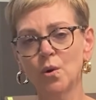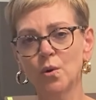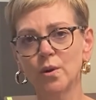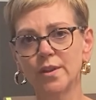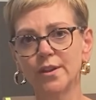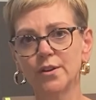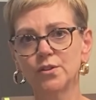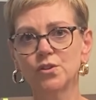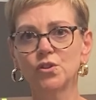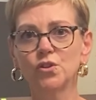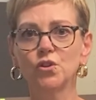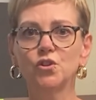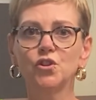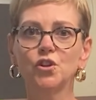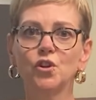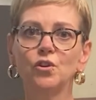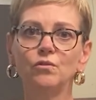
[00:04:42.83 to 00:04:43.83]
or their
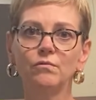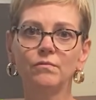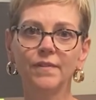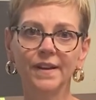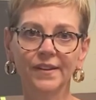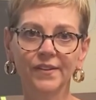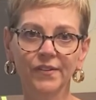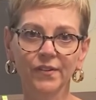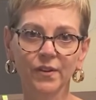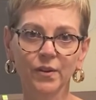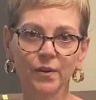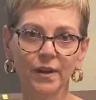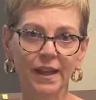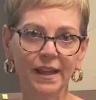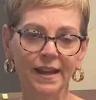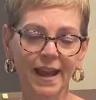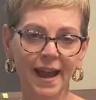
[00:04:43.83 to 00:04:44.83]
surgical risk
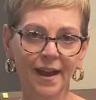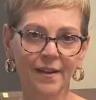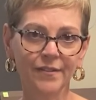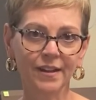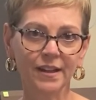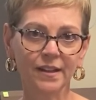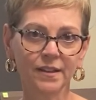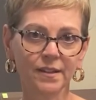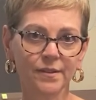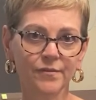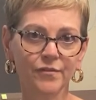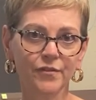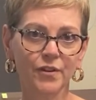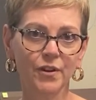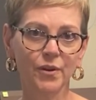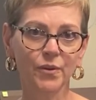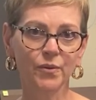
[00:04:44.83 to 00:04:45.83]
in having a
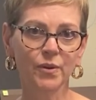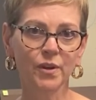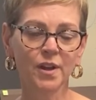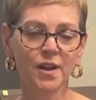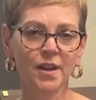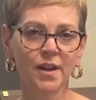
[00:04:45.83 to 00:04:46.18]
lymph node